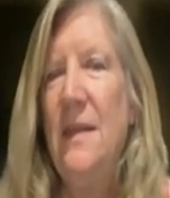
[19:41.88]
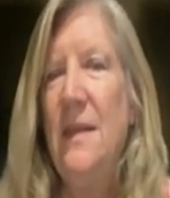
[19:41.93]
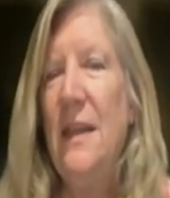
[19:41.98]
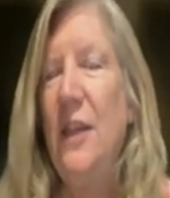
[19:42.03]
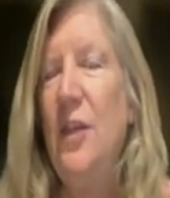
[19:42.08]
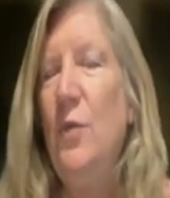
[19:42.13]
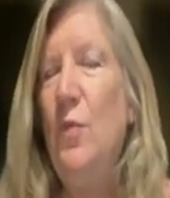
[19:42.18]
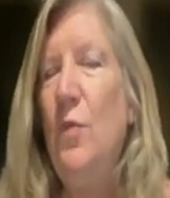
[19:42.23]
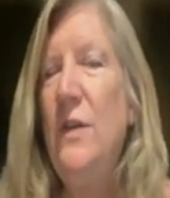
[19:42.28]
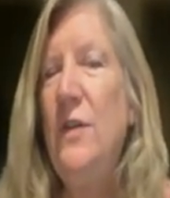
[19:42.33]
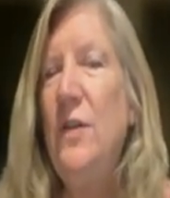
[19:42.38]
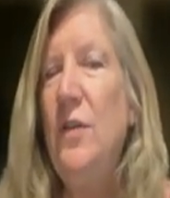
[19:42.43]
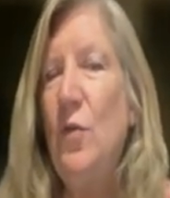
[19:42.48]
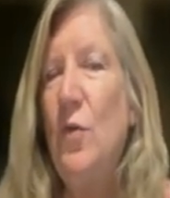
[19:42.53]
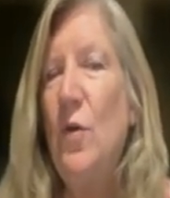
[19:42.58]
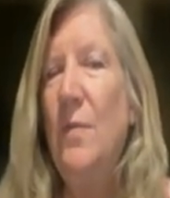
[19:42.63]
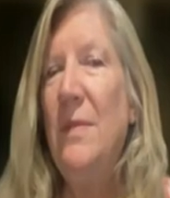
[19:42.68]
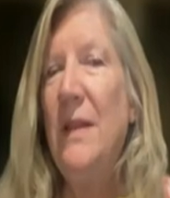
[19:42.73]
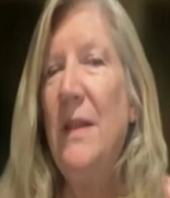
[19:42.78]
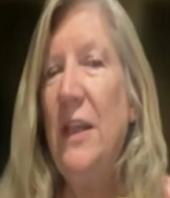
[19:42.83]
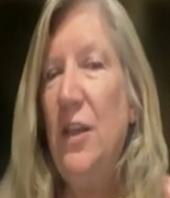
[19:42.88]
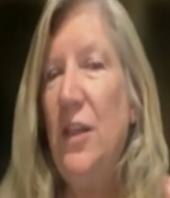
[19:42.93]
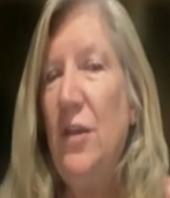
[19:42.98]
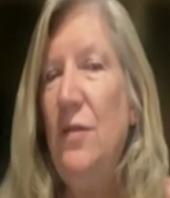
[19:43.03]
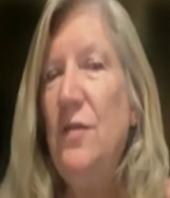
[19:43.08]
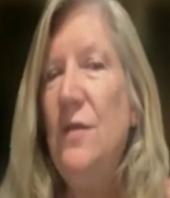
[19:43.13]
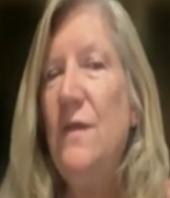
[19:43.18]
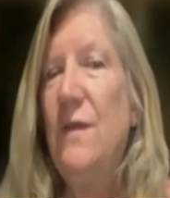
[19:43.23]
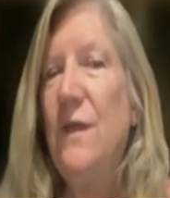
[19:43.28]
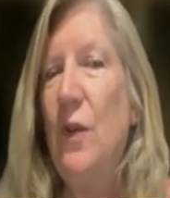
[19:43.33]
Now, you wouldn't normally
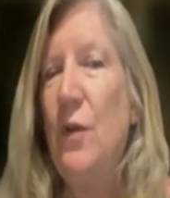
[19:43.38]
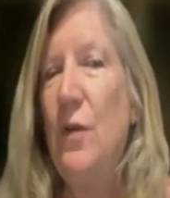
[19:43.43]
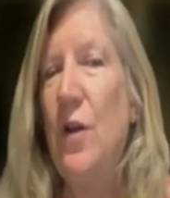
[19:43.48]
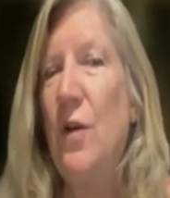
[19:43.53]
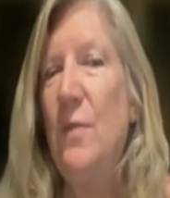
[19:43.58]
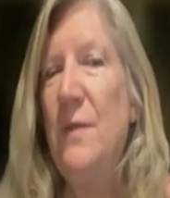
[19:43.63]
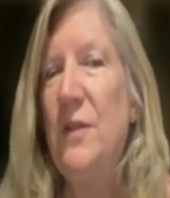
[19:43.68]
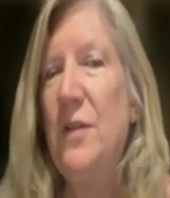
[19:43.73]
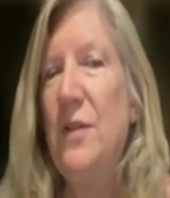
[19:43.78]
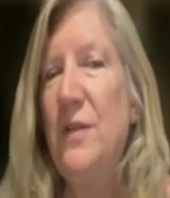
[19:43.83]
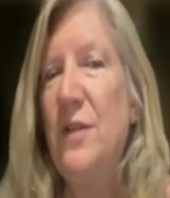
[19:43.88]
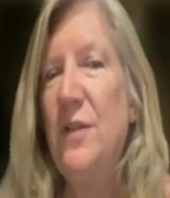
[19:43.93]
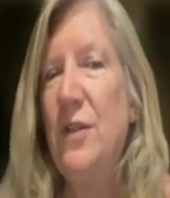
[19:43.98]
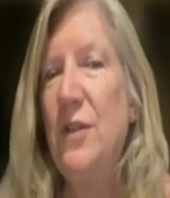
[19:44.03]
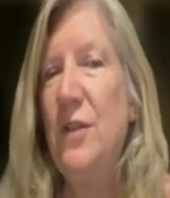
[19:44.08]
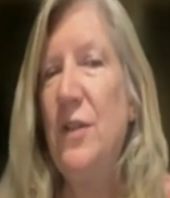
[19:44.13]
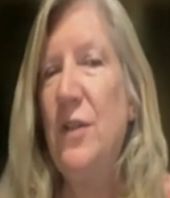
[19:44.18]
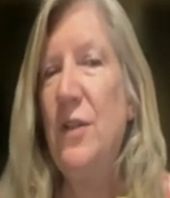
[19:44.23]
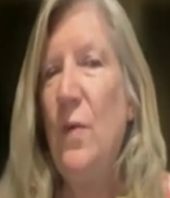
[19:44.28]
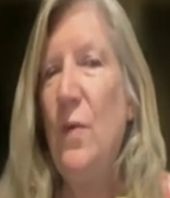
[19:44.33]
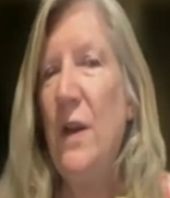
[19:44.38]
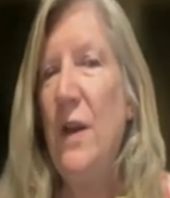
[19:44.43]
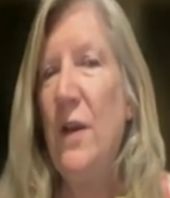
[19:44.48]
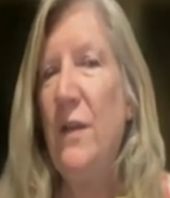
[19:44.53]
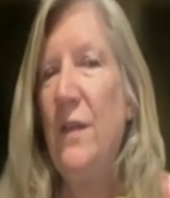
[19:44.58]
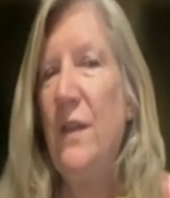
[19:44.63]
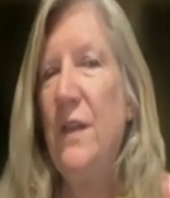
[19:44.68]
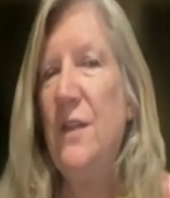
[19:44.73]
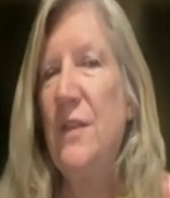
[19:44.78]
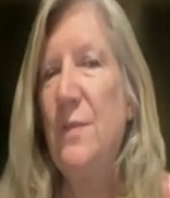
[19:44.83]
use fluoro, but just to show you
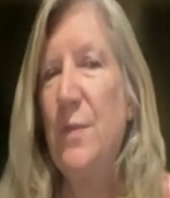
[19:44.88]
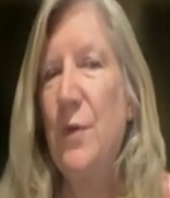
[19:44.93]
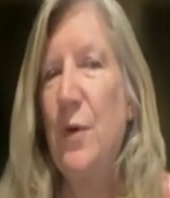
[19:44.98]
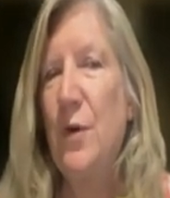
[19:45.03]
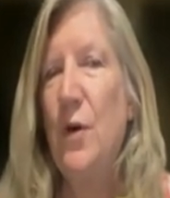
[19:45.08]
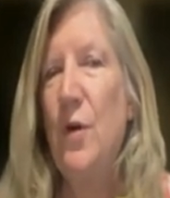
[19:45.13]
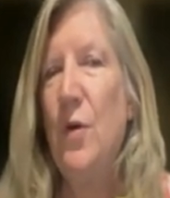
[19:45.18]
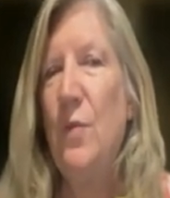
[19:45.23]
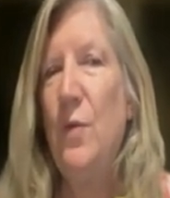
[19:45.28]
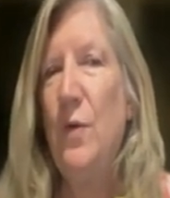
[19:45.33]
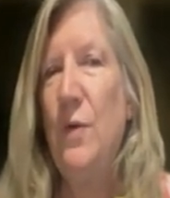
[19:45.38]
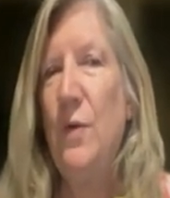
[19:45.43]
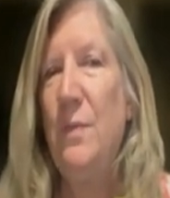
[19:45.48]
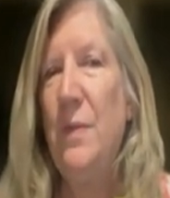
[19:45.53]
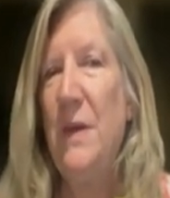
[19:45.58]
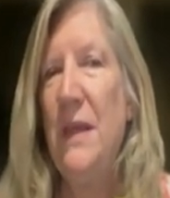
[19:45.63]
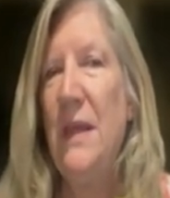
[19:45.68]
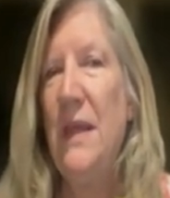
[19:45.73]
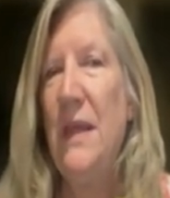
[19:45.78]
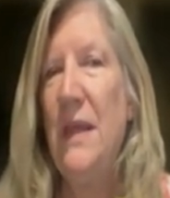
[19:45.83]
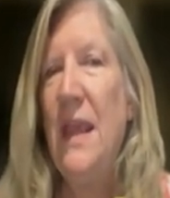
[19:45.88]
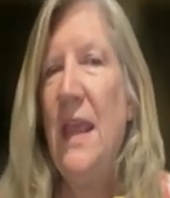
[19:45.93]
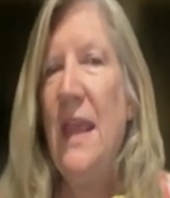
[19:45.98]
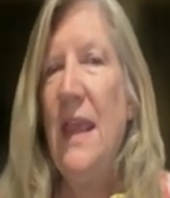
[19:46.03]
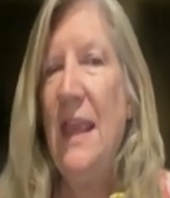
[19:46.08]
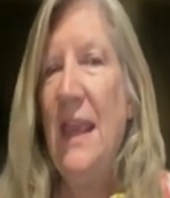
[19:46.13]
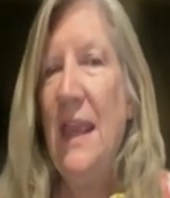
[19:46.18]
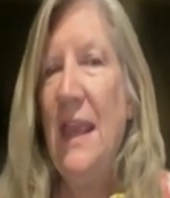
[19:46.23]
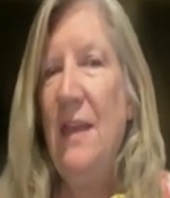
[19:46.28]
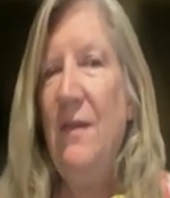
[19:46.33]
where this probe would
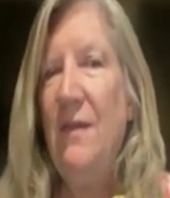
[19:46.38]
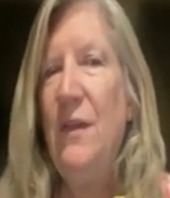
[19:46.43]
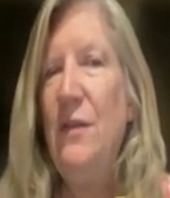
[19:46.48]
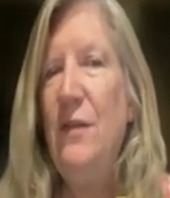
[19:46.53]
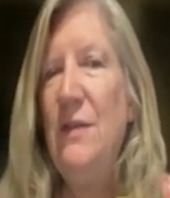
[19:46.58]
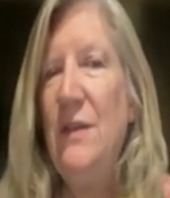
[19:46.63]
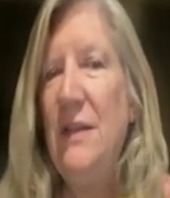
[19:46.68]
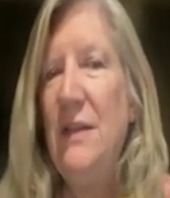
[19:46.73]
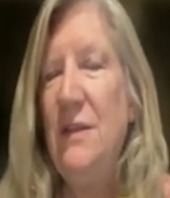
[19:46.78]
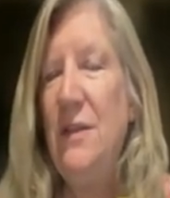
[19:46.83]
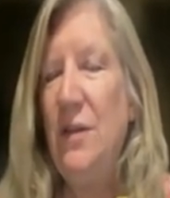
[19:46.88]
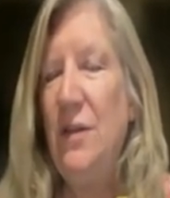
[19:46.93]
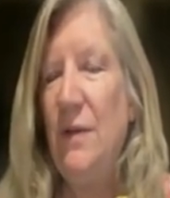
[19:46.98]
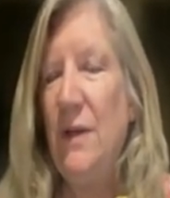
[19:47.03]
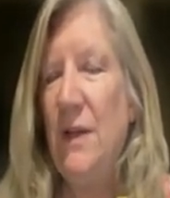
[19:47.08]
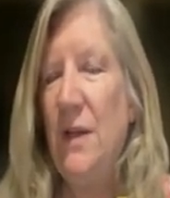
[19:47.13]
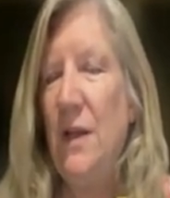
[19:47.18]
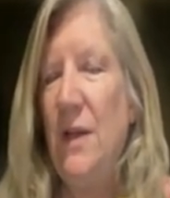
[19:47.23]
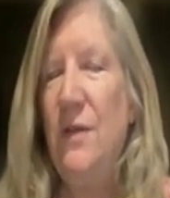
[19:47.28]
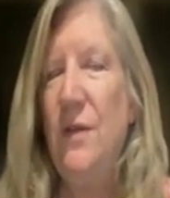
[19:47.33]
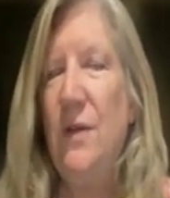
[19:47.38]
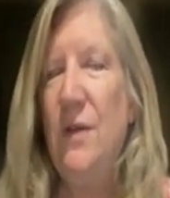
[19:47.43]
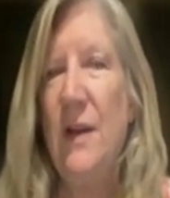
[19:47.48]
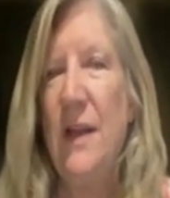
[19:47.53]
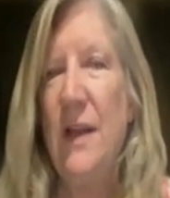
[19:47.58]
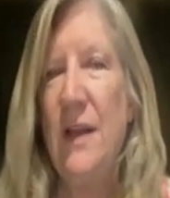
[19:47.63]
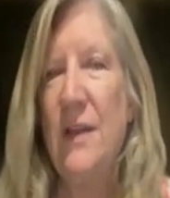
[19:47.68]
be if you did do it under